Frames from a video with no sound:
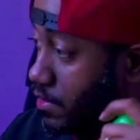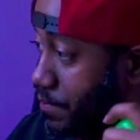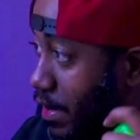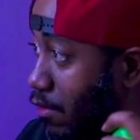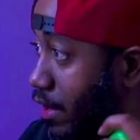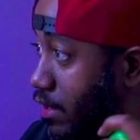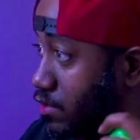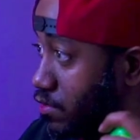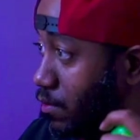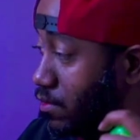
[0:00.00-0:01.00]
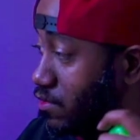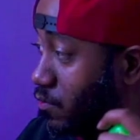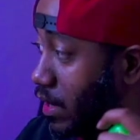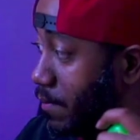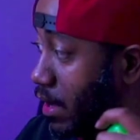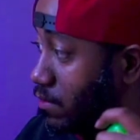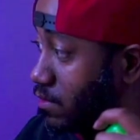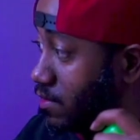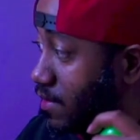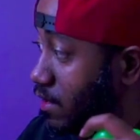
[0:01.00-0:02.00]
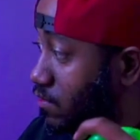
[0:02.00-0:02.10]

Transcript: PowerA controllers when I'm out, because I